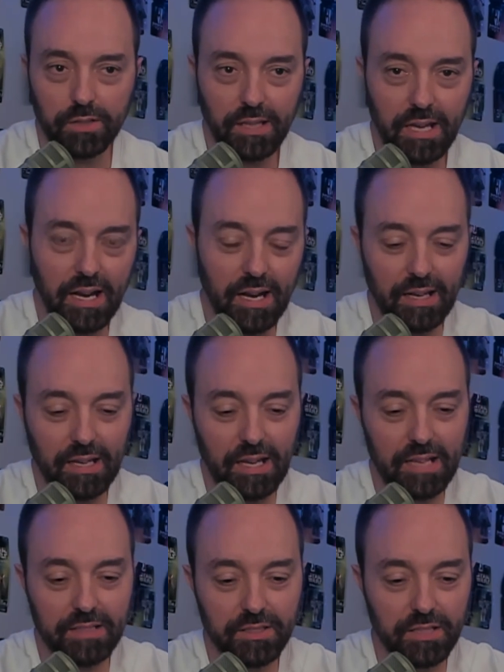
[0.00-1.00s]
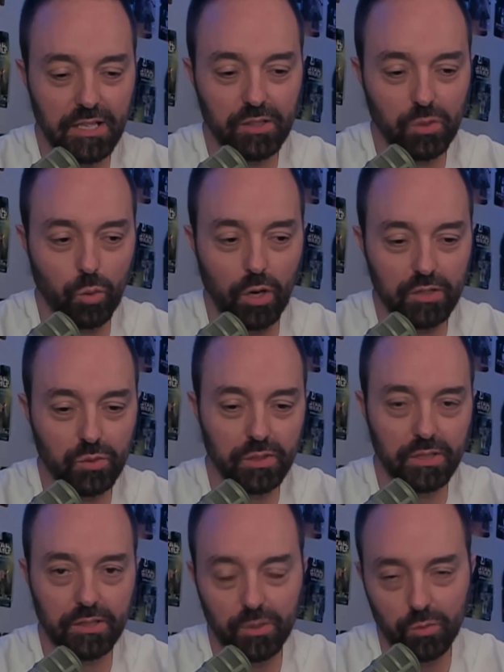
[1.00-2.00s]
I can't. I can't stand to watch what
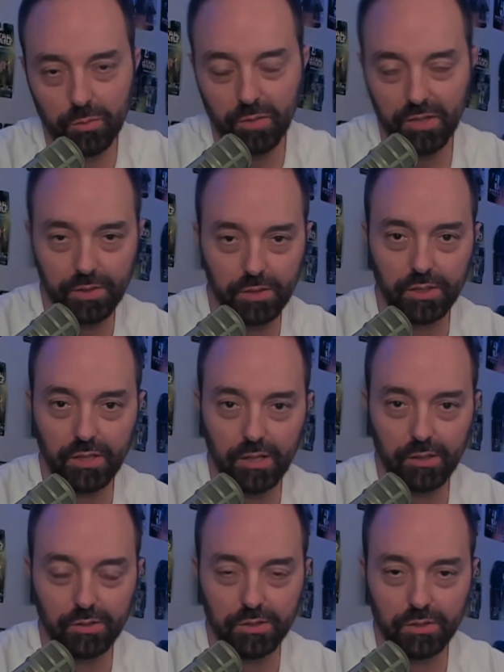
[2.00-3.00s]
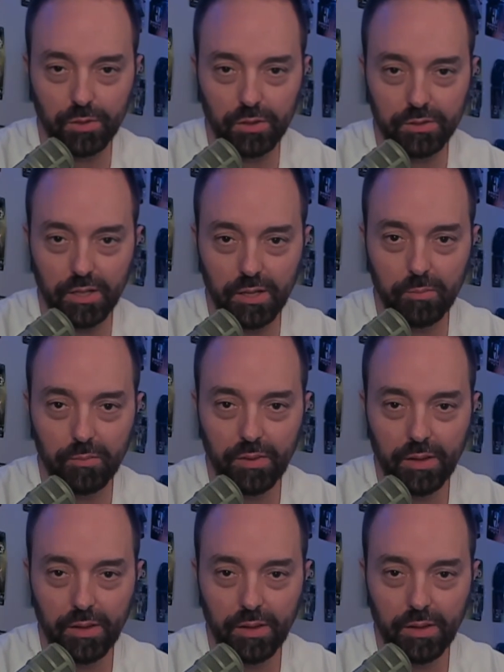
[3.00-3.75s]
they did with my favorite characters of all time.